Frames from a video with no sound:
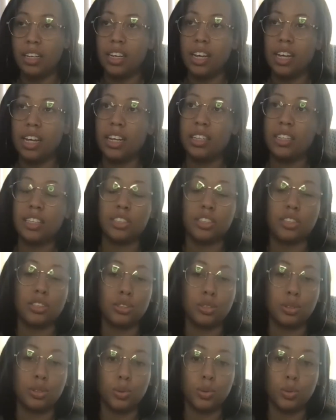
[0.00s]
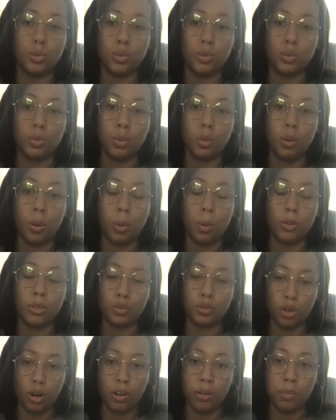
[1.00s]
in addition to a
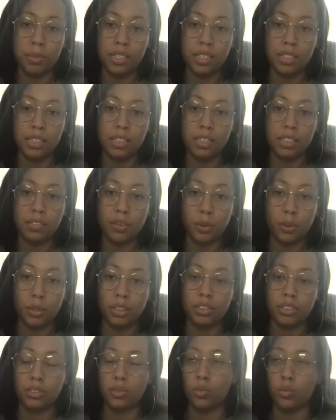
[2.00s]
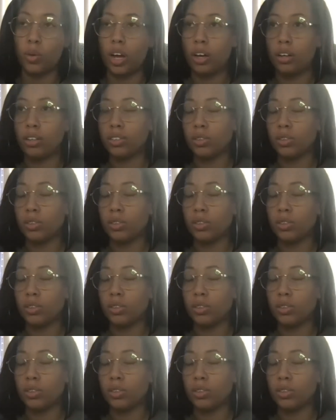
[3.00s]
strong business focus as well.